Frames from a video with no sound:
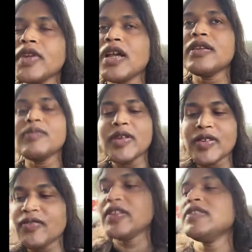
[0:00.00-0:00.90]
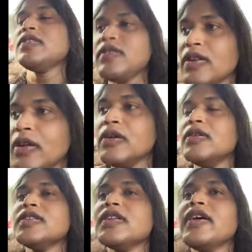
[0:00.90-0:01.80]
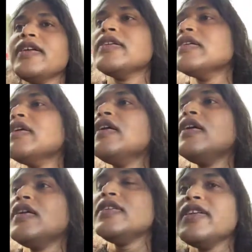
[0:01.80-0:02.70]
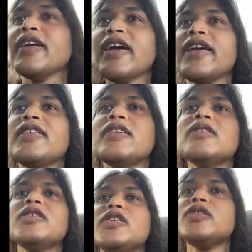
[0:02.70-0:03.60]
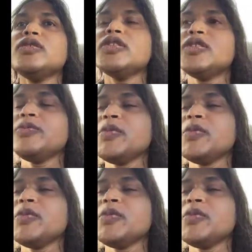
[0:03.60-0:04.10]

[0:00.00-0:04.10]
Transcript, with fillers: yeah. Sometimes I feel so low. It's like, it's like I get so used to